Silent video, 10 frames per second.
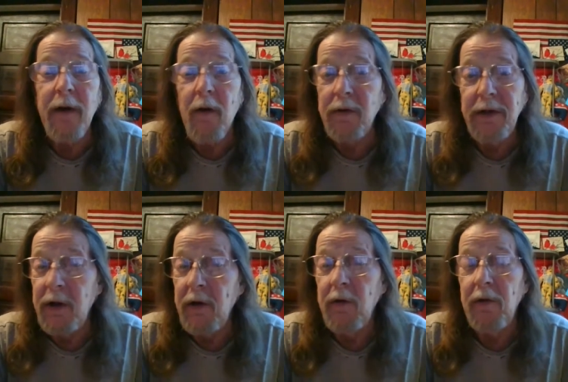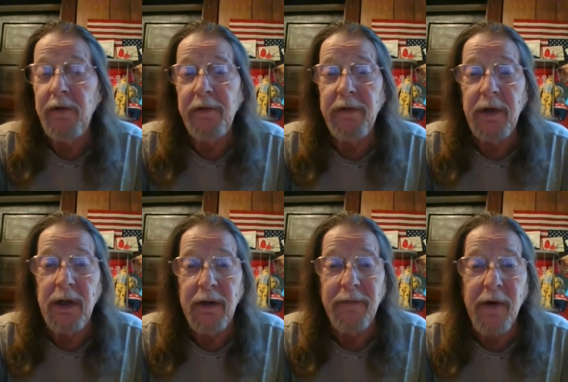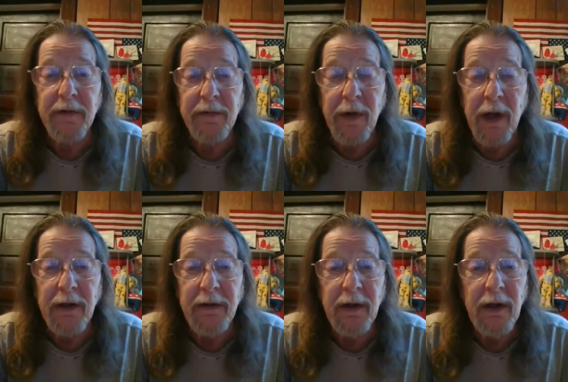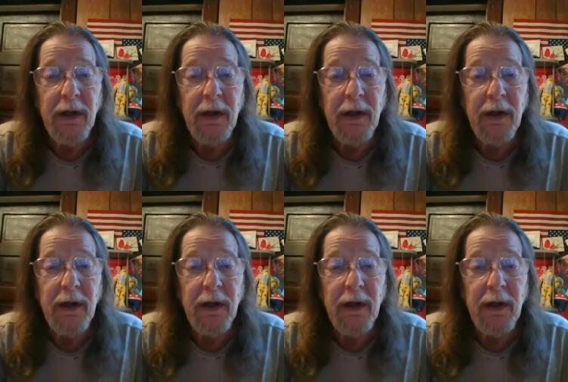don't use in the first place.